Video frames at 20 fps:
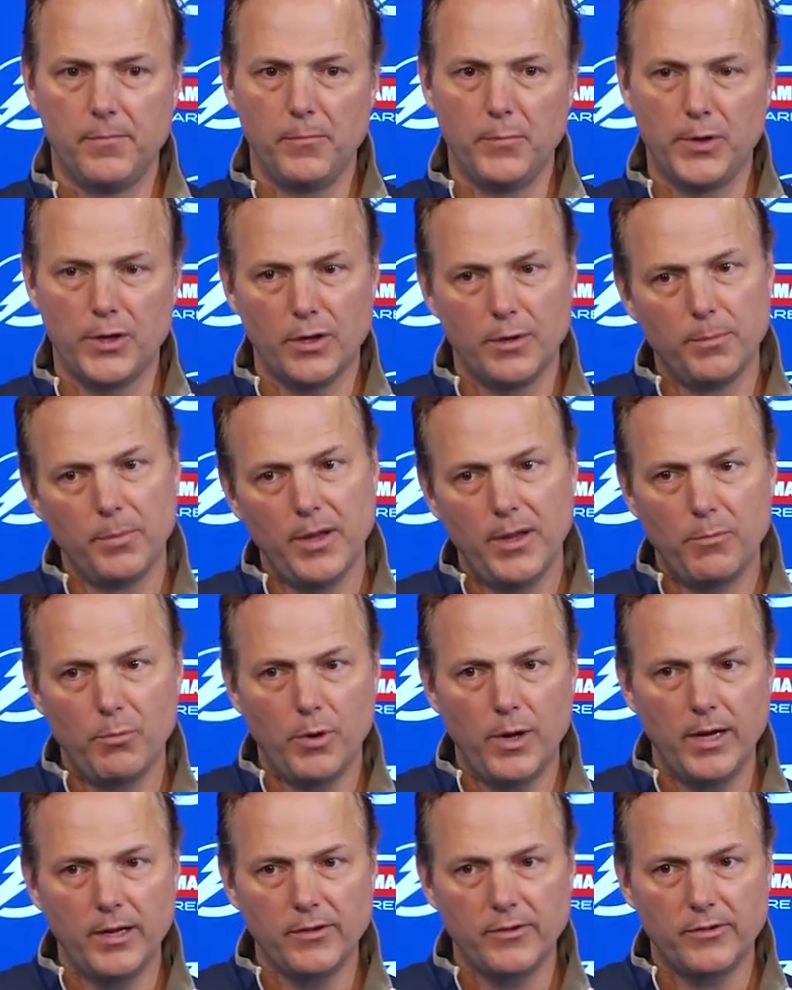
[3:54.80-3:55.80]
We could have bled
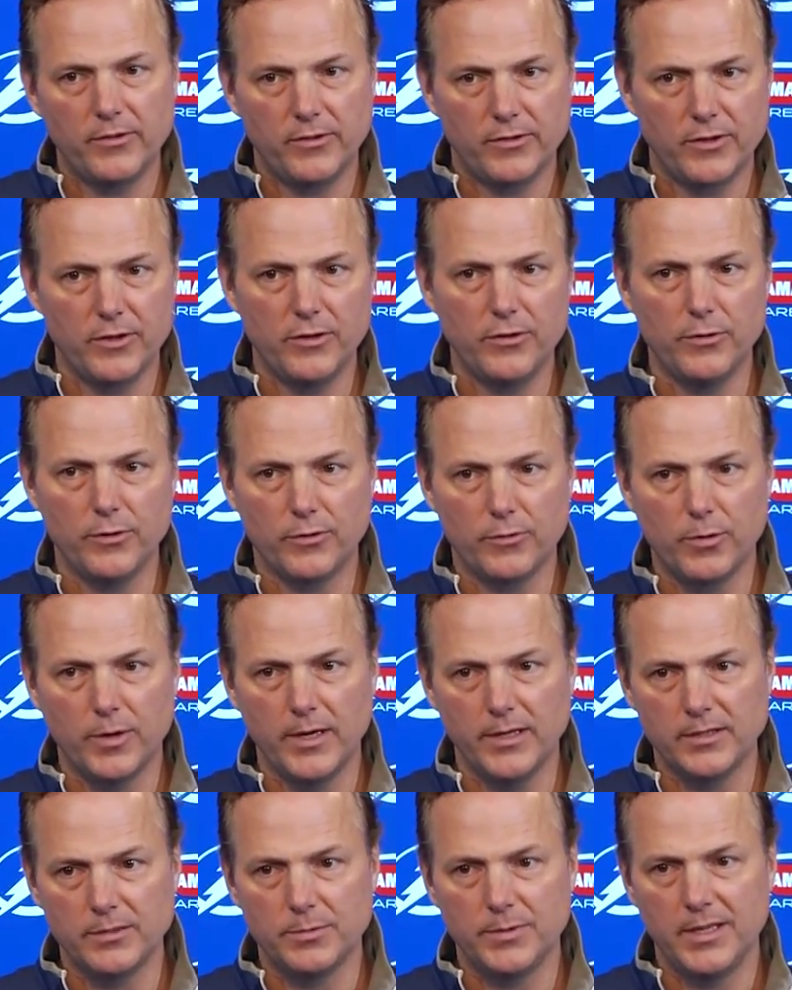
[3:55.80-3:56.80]
once, just couldn't do it
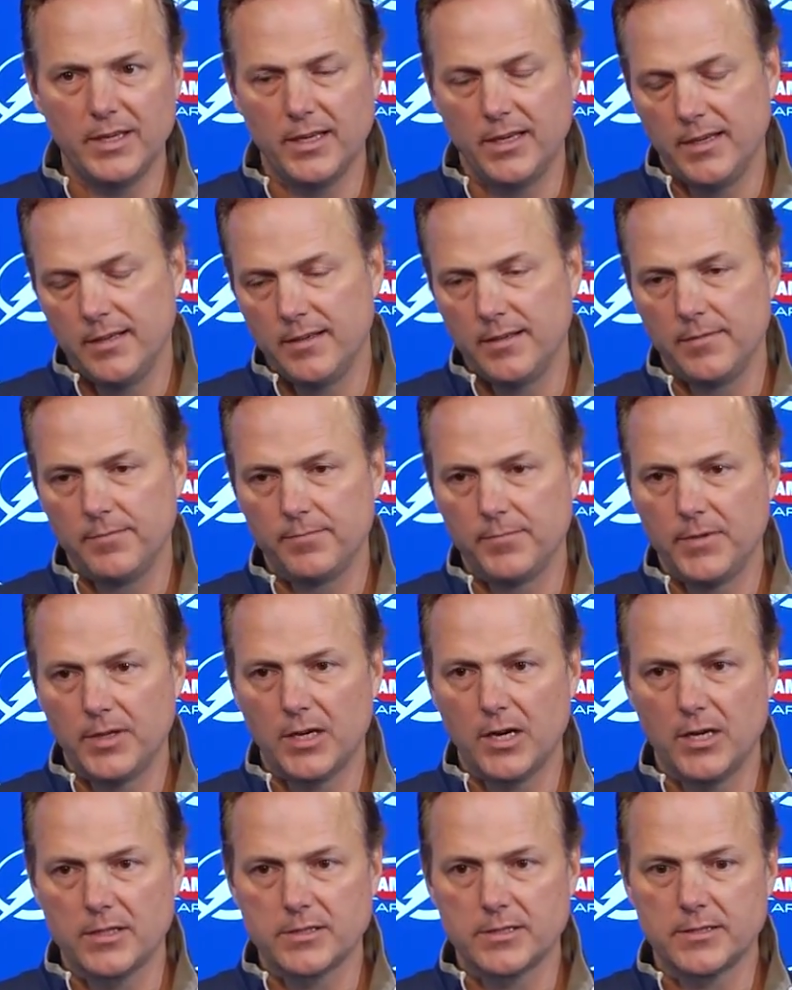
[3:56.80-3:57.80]
twice. We did it and it
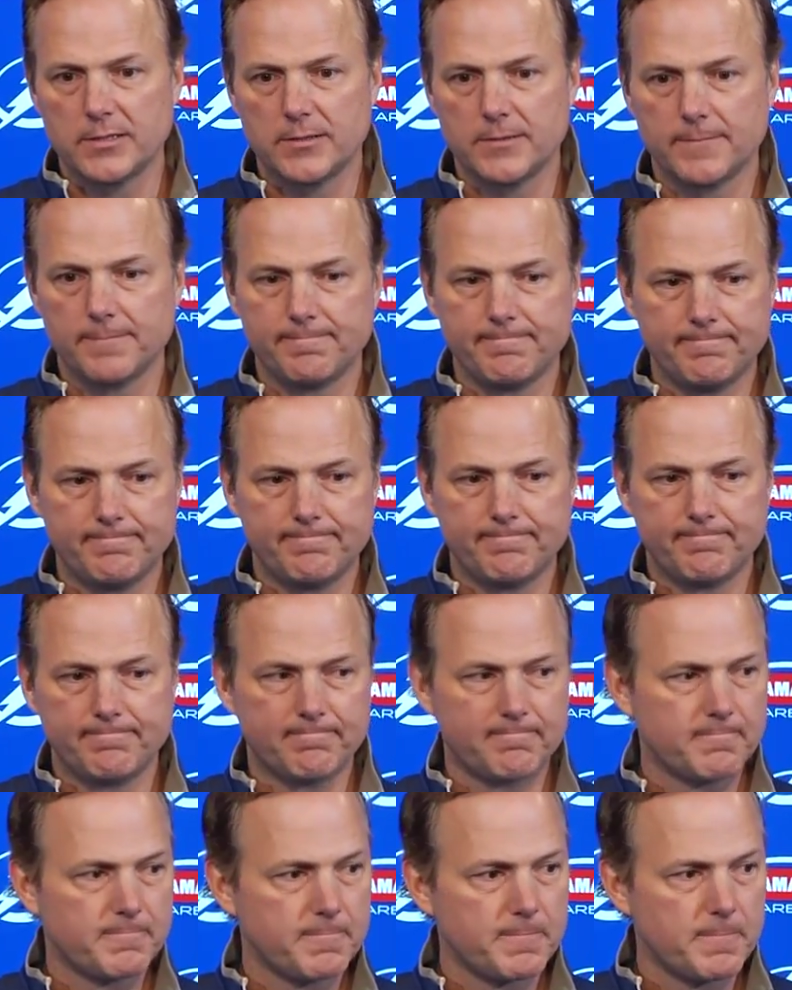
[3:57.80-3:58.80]
cost us. Steve
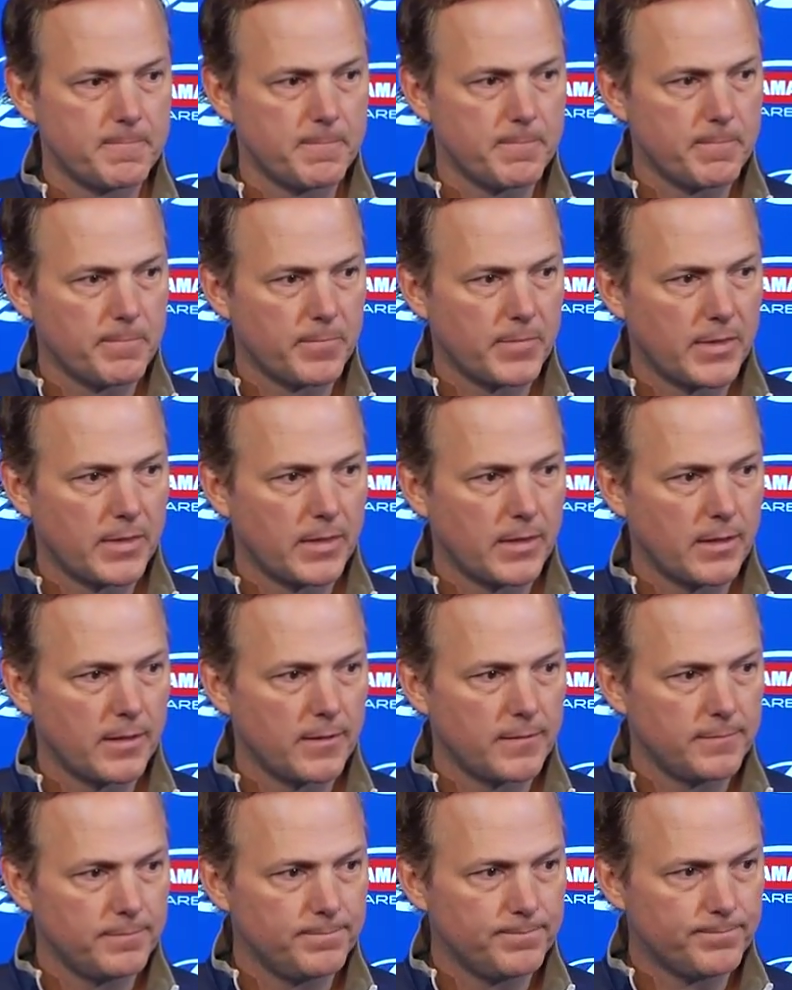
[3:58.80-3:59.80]
mentioned there are some roster
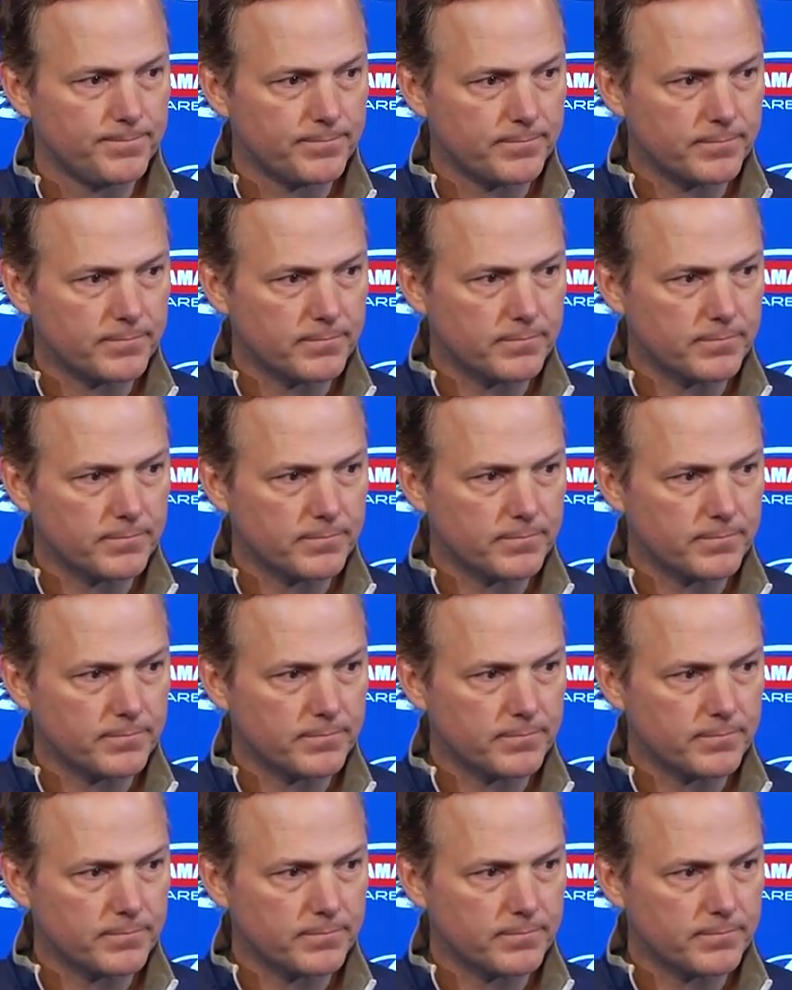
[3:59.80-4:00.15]
spots open for